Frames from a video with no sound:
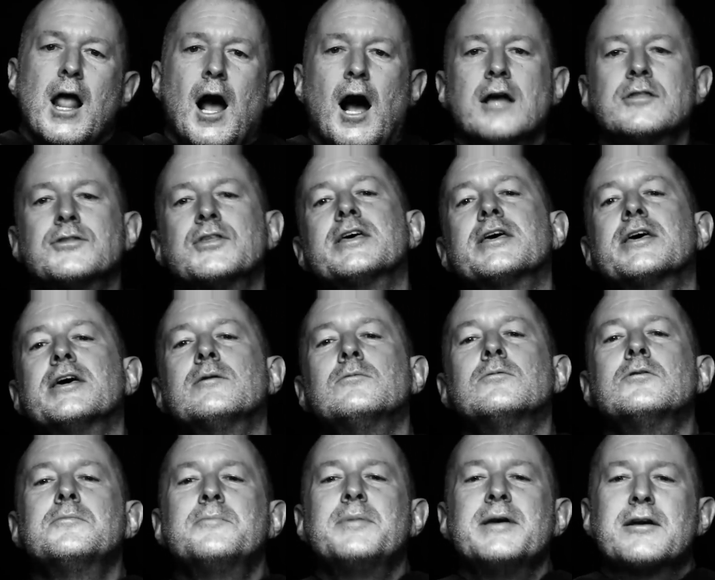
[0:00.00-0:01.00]
I think it
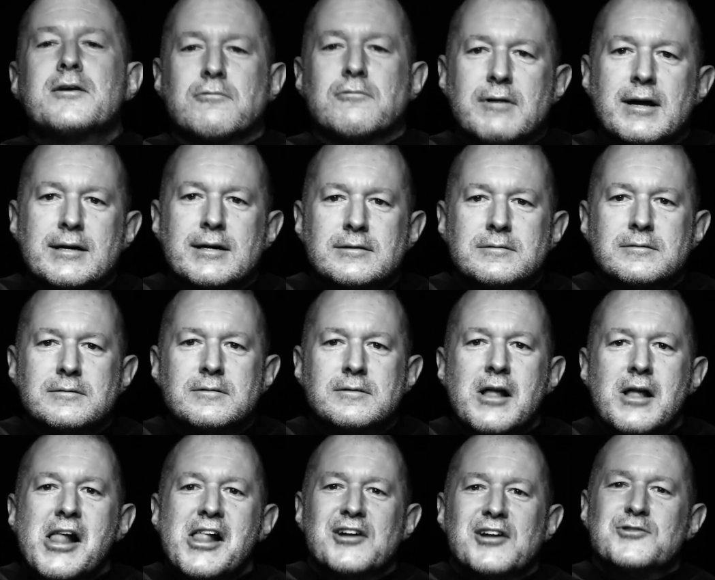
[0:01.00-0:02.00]
would be great
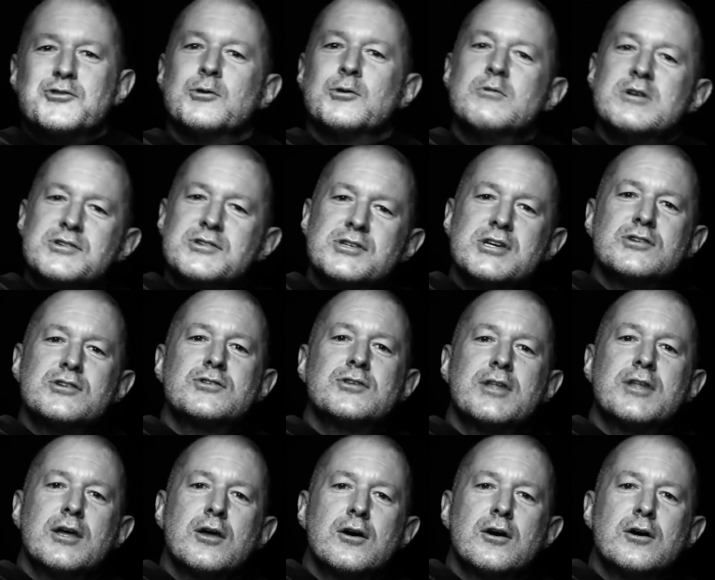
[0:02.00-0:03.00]
to resist
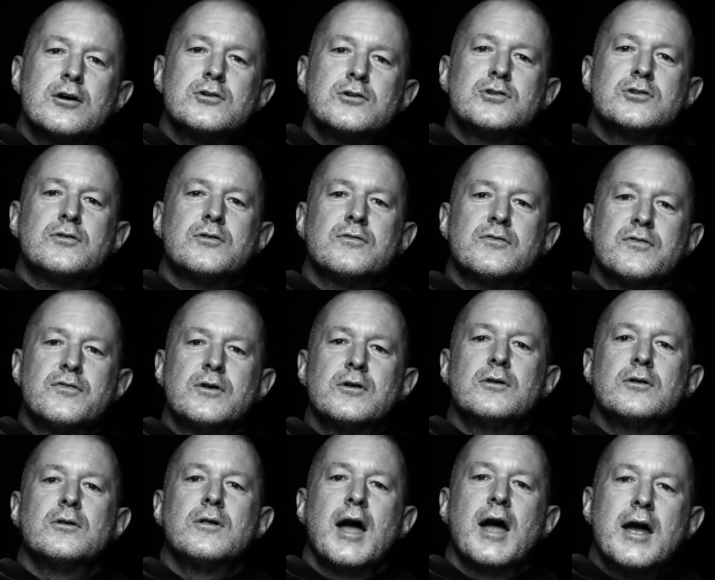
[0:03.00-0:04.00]
the urge to
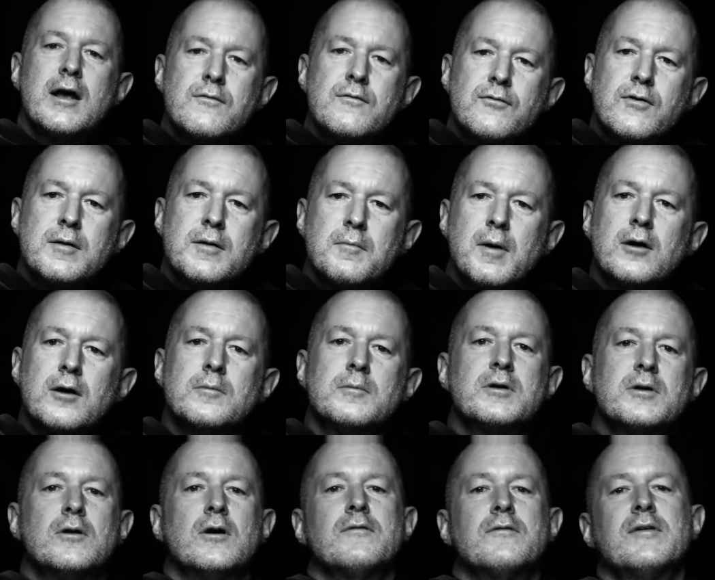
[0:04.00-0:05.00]
fill every
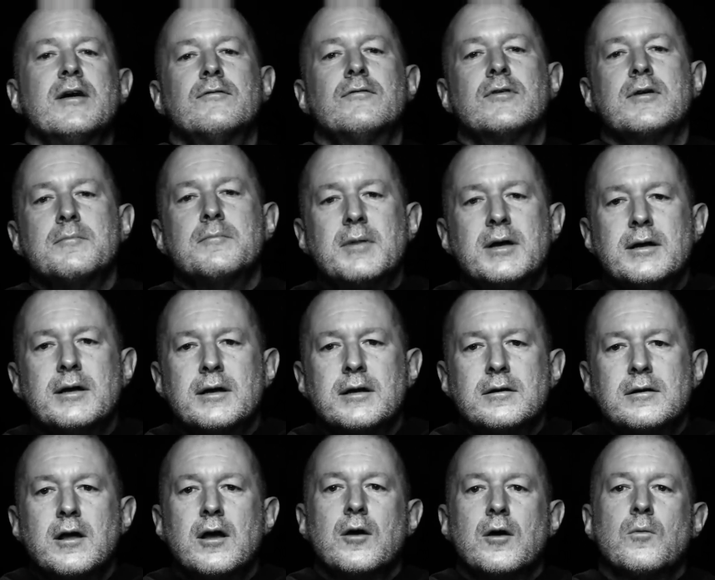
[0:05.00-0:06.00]
moment of every minute